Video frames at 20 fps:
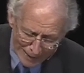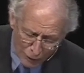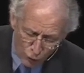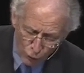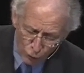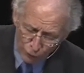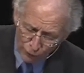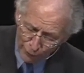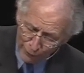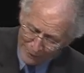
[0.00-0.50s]
who
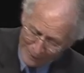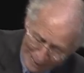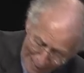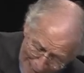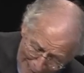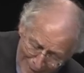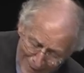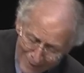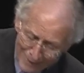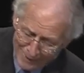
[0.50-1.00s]

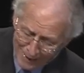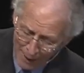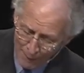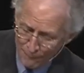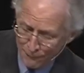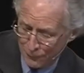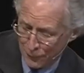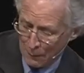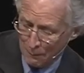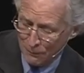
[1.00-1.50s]
created them
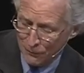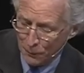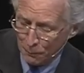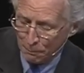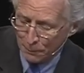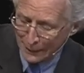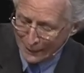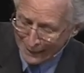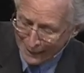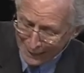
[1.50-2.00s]
from the
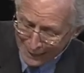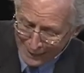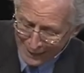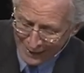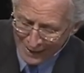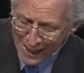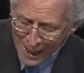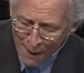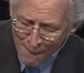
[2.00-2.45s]
beginning